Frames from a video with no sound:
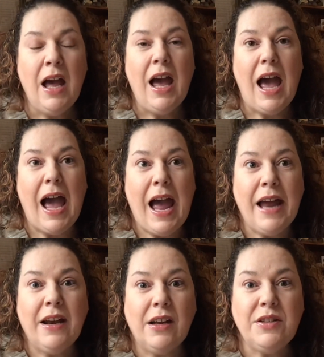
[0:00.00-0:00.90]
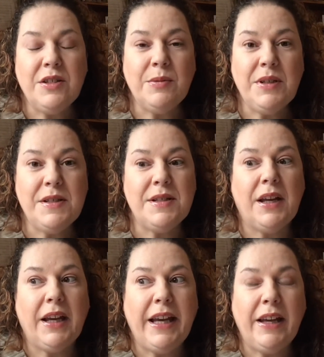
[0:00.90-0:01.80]
and I just want to
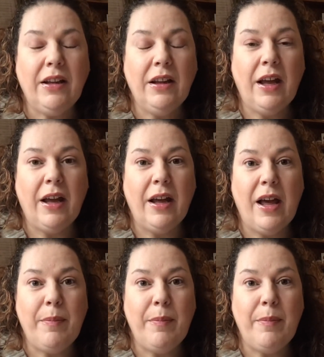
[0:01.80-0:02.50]
say a